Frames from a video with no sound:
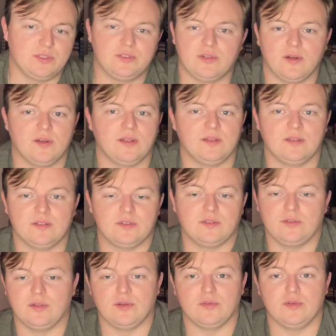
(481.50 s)
starting this,
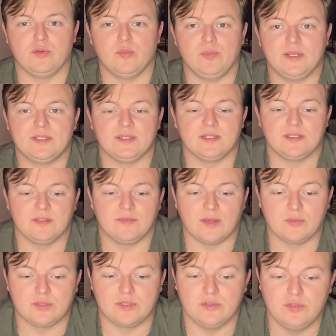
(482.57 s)
you know, new business, if I
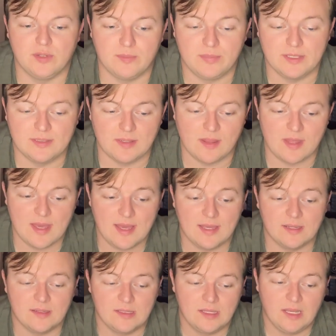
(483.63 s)
was to jump into
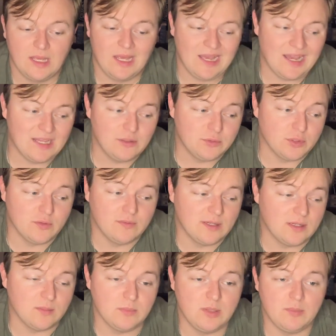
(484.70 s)
that, I don't know if I
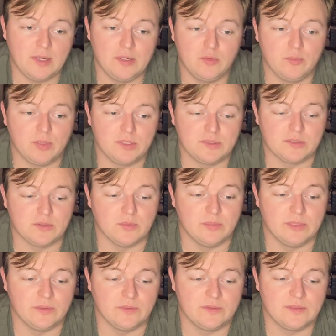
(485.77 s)
could meet my own personal
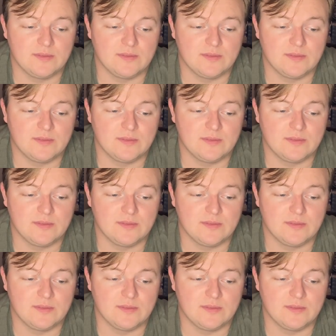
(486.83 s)
bills.